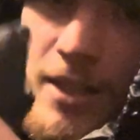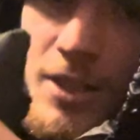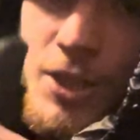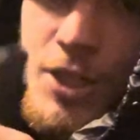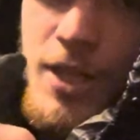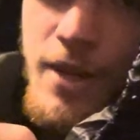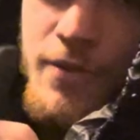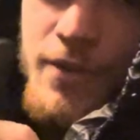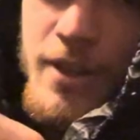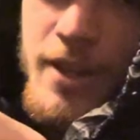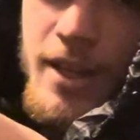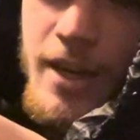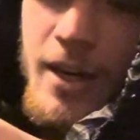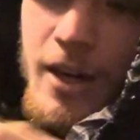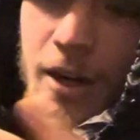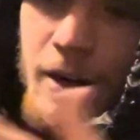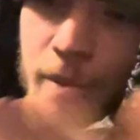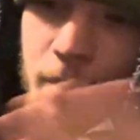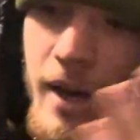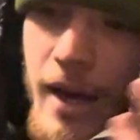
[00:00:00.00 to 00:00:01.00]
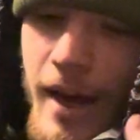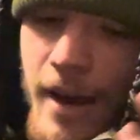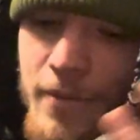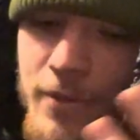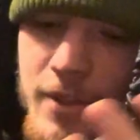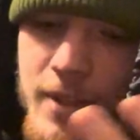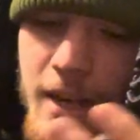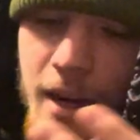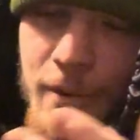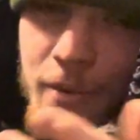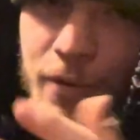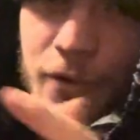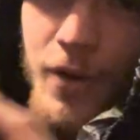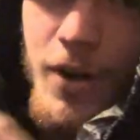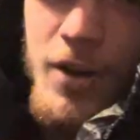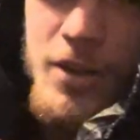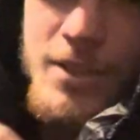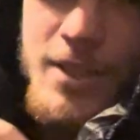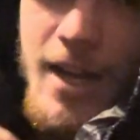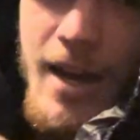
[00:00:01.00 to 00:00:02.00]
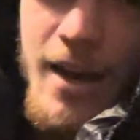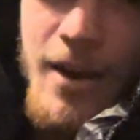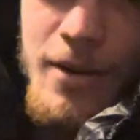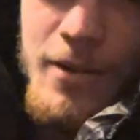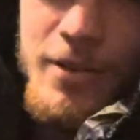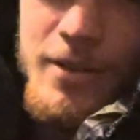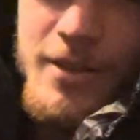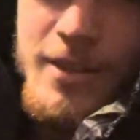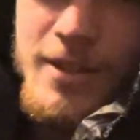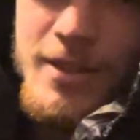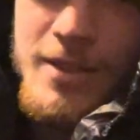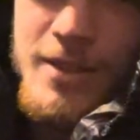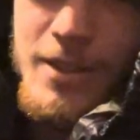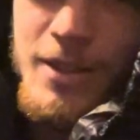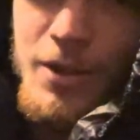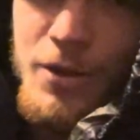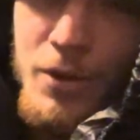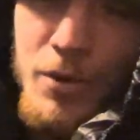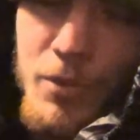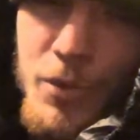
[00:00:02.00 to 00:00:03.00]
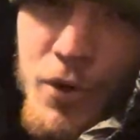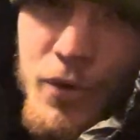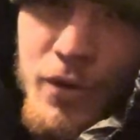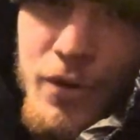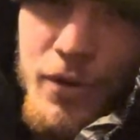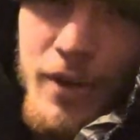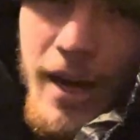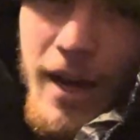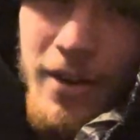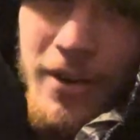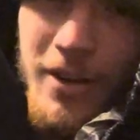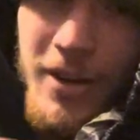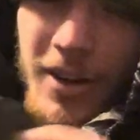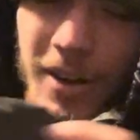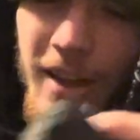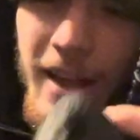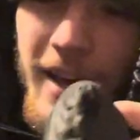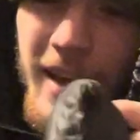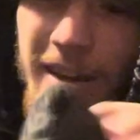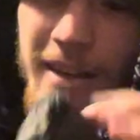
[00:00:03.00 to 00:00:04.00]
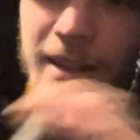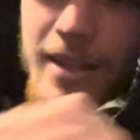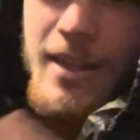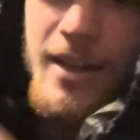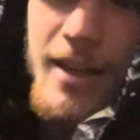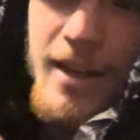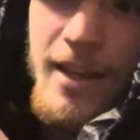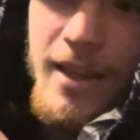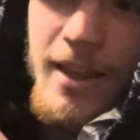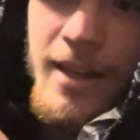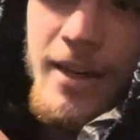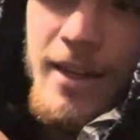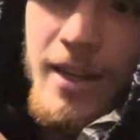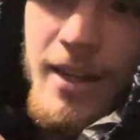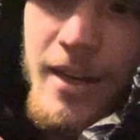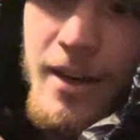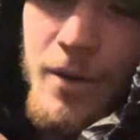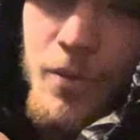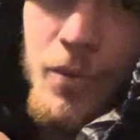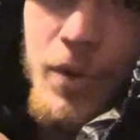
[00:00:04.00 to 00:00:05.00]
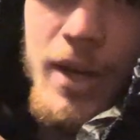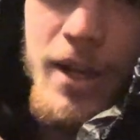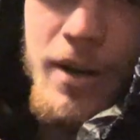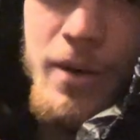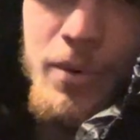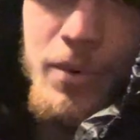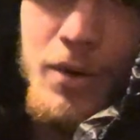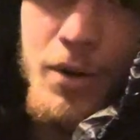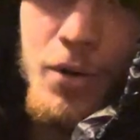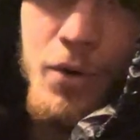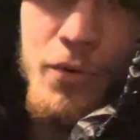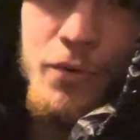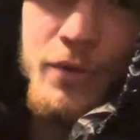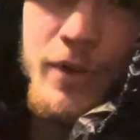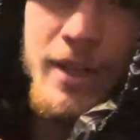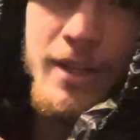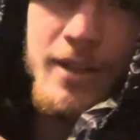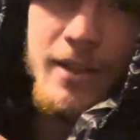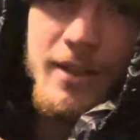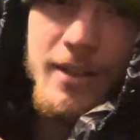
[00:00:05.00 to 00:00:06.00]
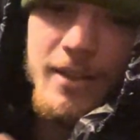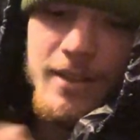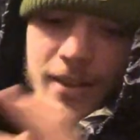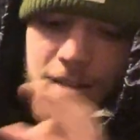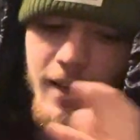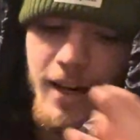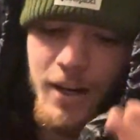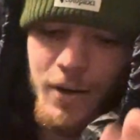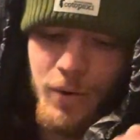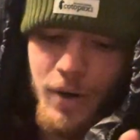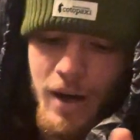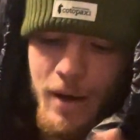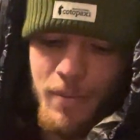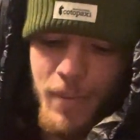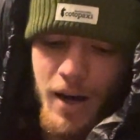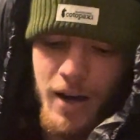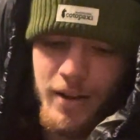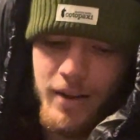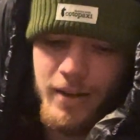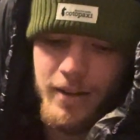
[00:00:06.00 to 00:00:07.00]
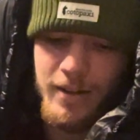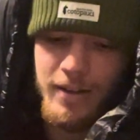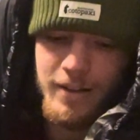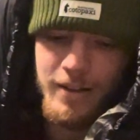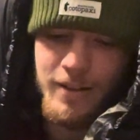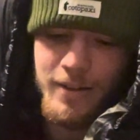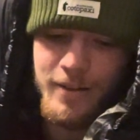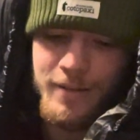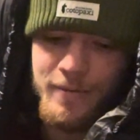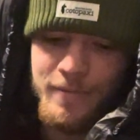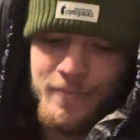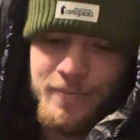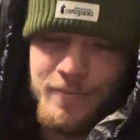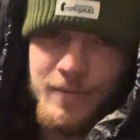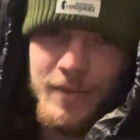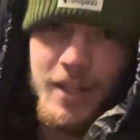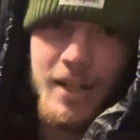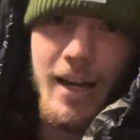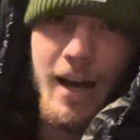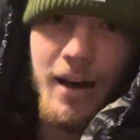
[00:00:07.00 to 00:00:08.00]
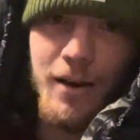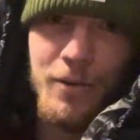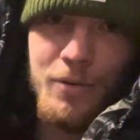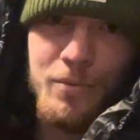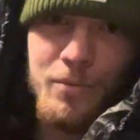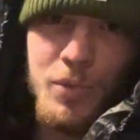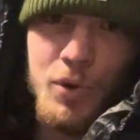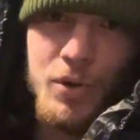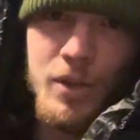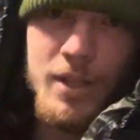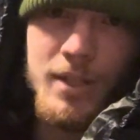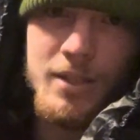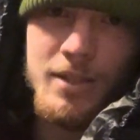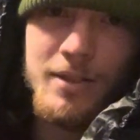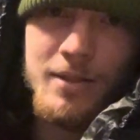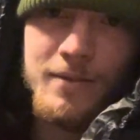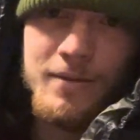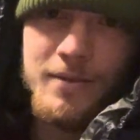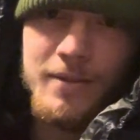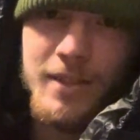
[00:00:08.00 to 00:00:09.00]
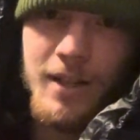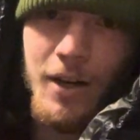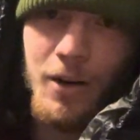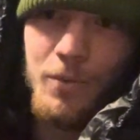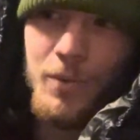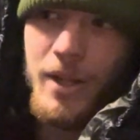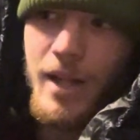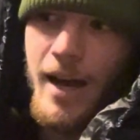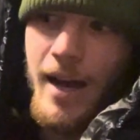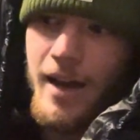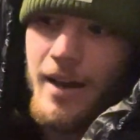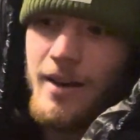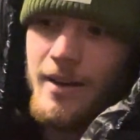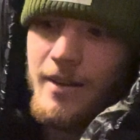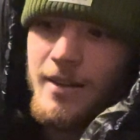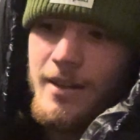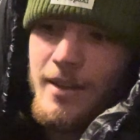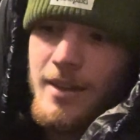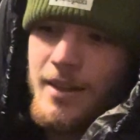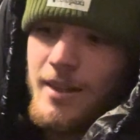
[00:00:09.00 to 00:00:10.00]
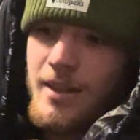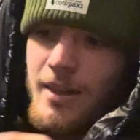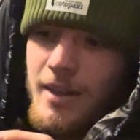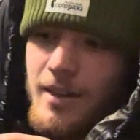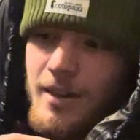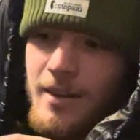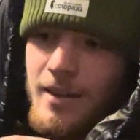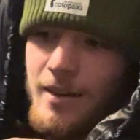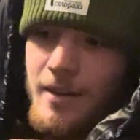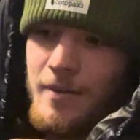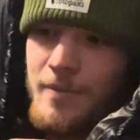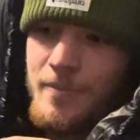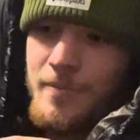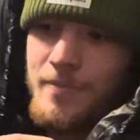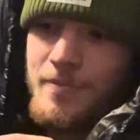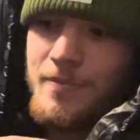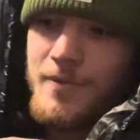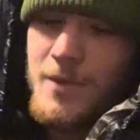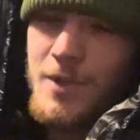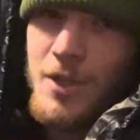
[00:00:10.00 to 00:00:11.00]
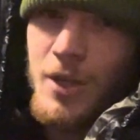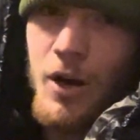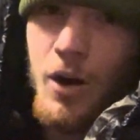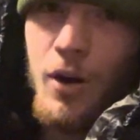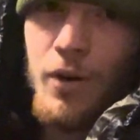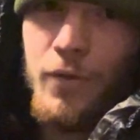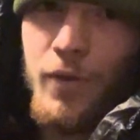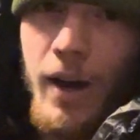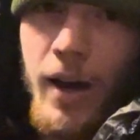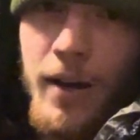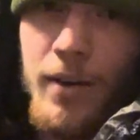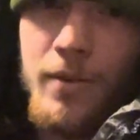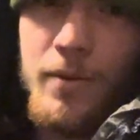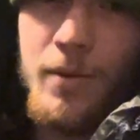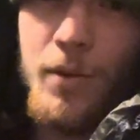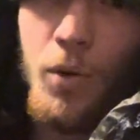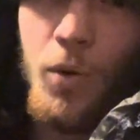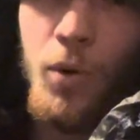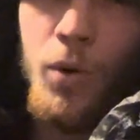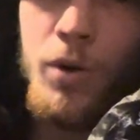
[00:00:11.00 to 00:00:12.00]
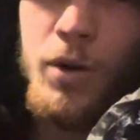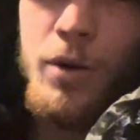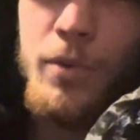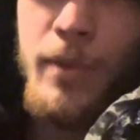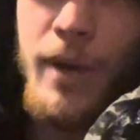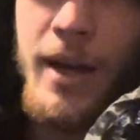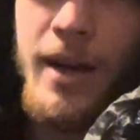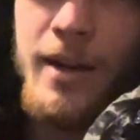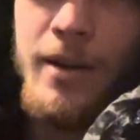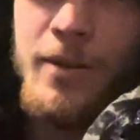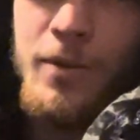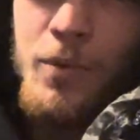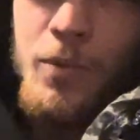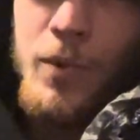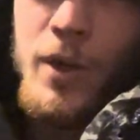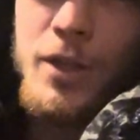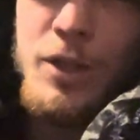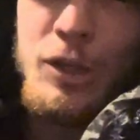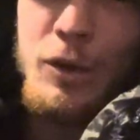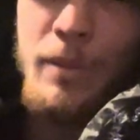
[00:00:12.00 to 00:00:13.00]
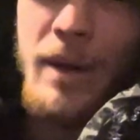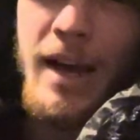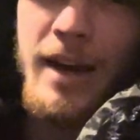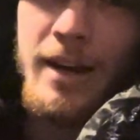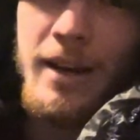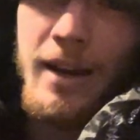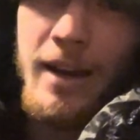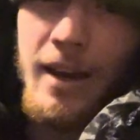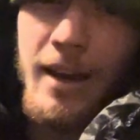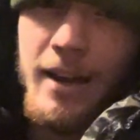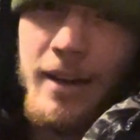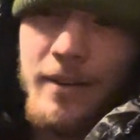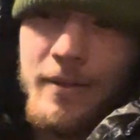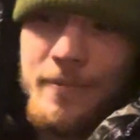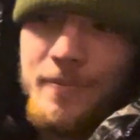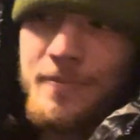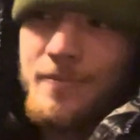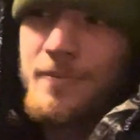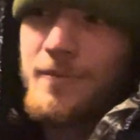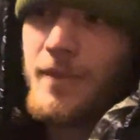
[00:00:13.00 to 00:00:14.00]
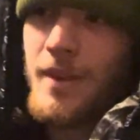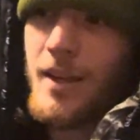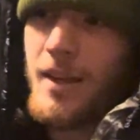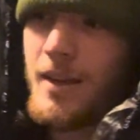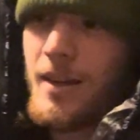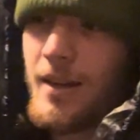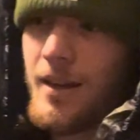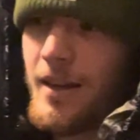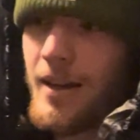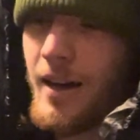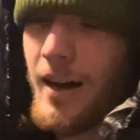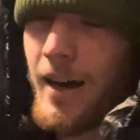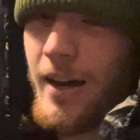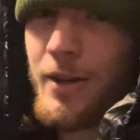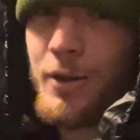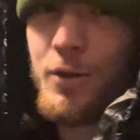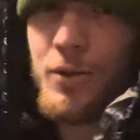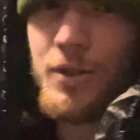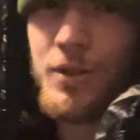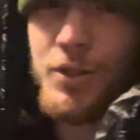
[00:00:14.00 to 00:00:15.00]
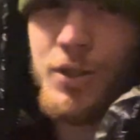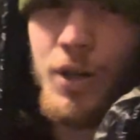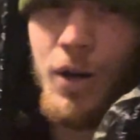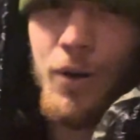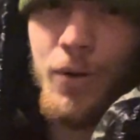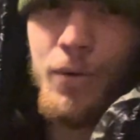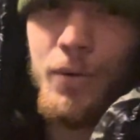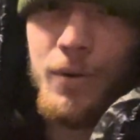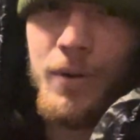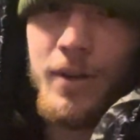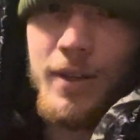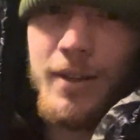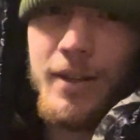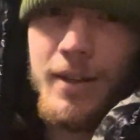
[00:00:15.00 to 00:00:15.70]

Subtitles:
to shove in there, but half the time it falls out because, you know, you're moving around and all that. Then you end up waking up with cold feet. Kind of why I bought the down booties to help with that. So if I'd order my winter bag again, I'd do it sewn.